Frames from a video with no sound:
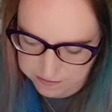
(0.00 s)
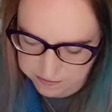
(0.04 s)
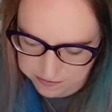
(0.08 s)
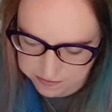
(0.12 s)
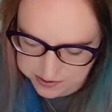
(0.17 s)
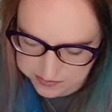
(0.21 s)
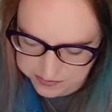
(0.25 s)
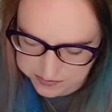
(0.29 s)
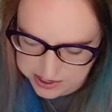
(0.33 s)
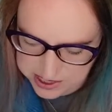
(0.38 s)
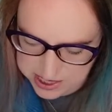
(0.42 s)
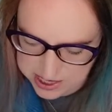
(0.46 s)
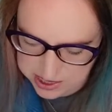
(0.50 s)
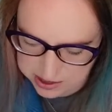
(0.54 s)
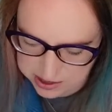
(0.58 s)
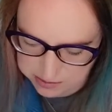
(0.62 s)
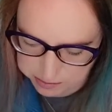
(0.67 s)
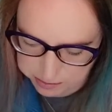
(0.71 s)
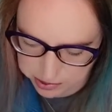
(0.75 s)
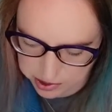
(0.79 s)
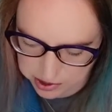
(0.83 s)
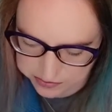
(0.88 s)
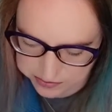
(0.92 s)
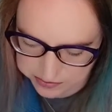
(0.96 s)
At
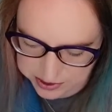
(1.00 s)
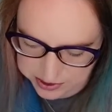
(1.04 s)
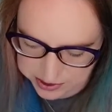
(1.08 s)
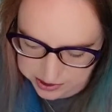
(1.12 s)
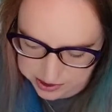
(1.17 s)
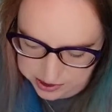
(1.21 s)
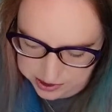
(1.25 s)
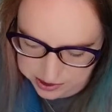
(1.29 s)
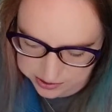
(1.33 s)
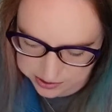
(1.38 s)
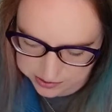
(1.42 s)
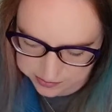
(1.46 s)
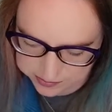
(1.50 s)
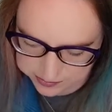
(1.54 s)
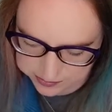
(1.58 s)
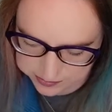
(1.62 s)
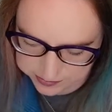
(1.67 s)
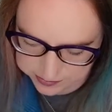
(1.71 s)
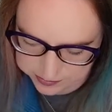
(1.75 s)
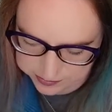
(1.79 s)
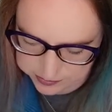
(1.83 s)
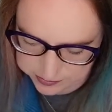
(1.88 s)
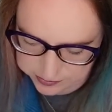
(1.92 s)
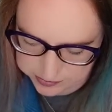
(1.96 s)
15. Perfect.
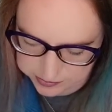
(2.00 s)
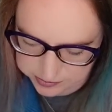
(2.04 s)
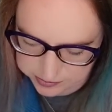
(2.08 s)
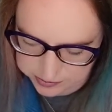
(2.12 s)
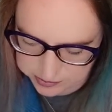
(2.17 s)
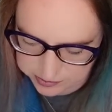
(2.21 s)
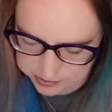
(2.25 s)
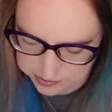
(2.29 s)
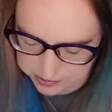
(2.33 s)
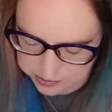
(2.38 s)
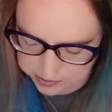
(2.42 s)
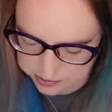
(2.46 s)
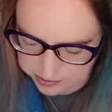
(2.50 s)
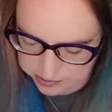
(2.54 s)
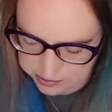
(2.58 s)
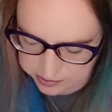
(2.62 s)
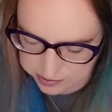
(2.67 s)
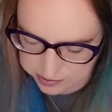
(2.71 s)
Okay.